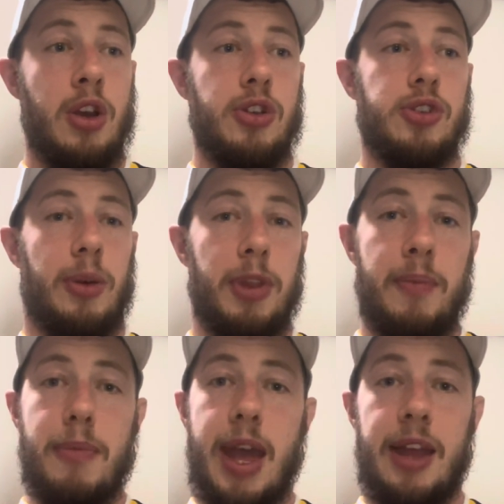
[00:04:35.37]
some of the
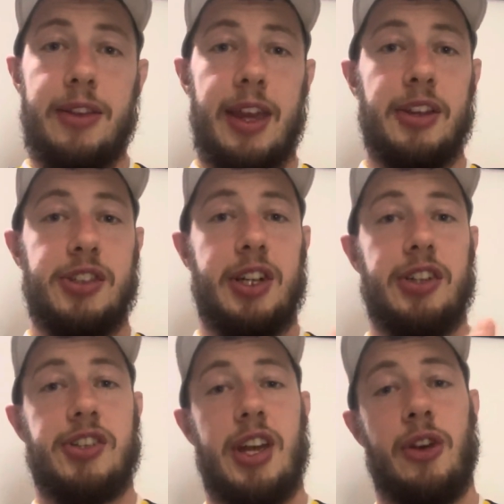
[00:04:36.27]
main things to
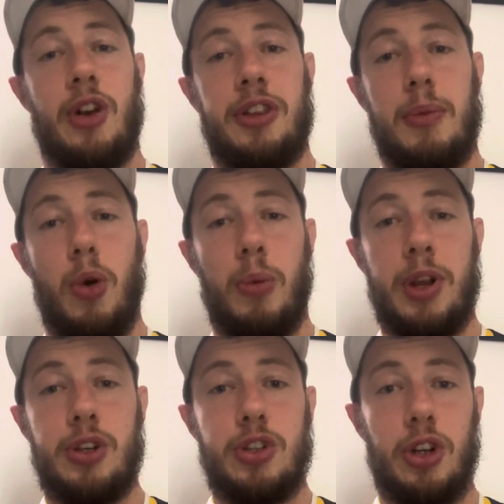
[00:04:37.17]
consider at the
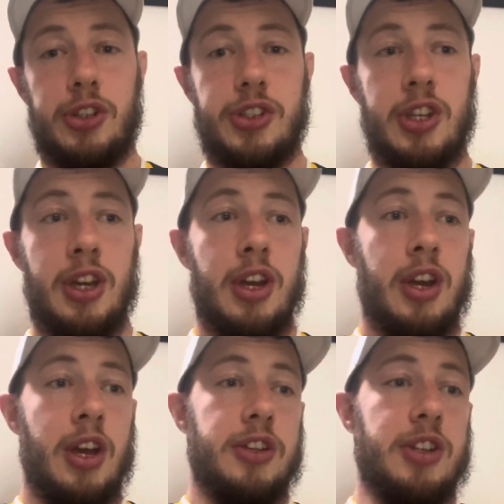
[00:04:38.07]
moment, just
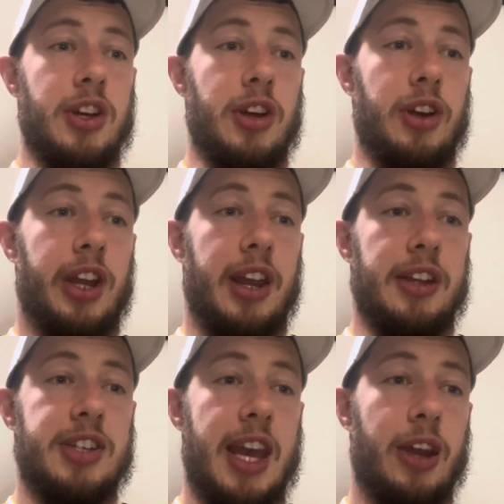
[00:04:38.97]
to kind of
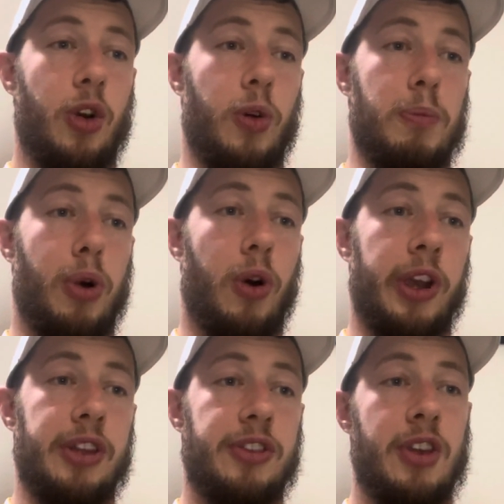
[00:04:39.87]
take home
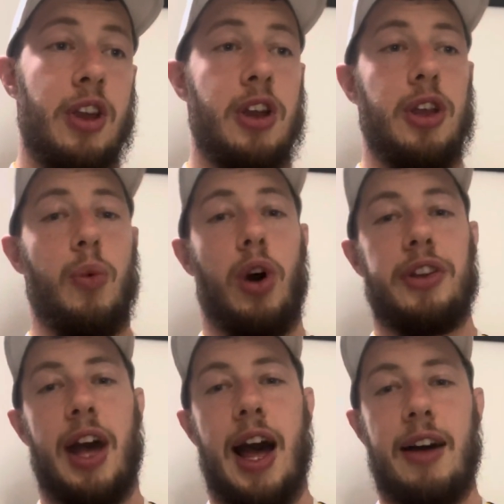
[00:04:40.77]
points: you want
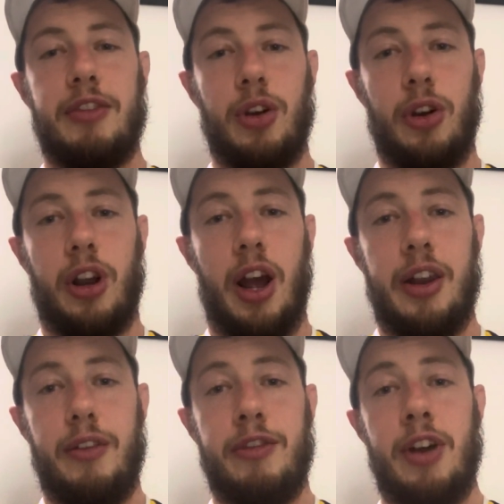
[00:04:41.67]
to have your kind
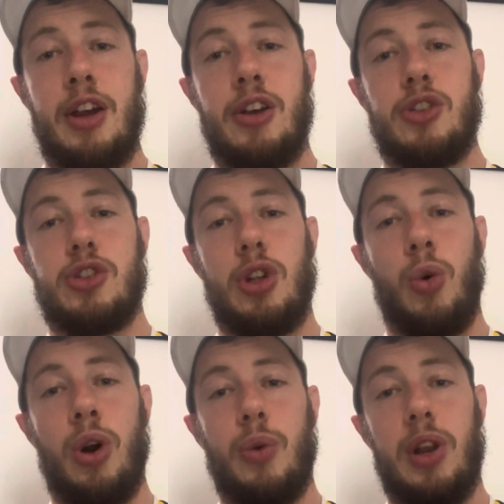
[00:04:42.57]
of
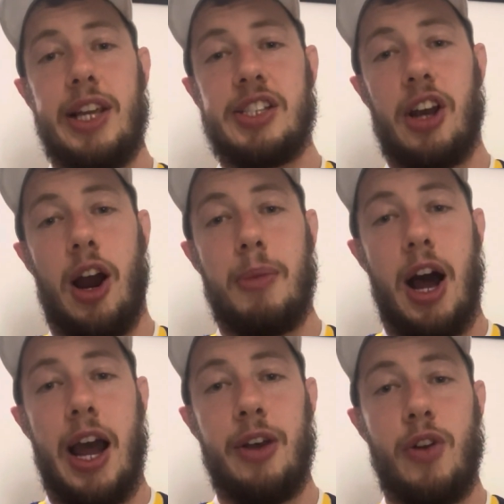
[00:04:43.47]
slower release
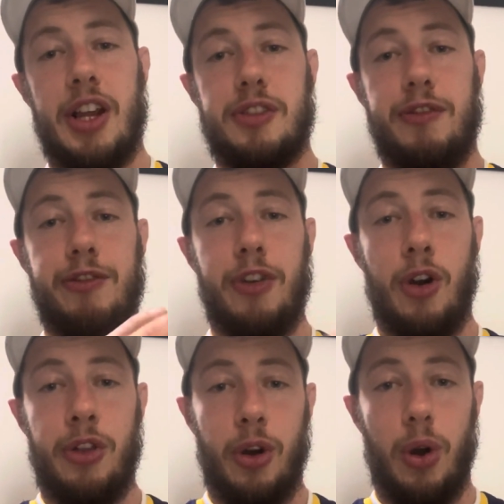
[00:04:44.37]
carbohydrates
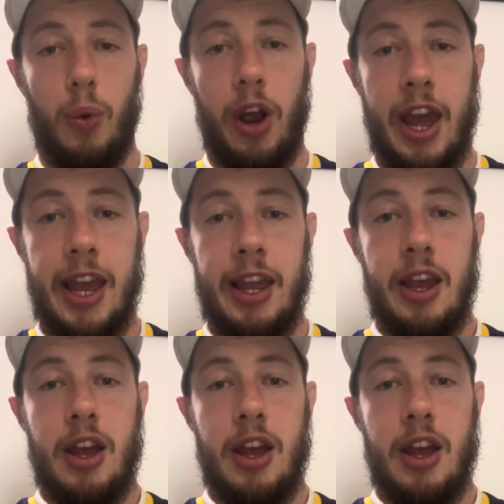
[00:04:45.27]
further away,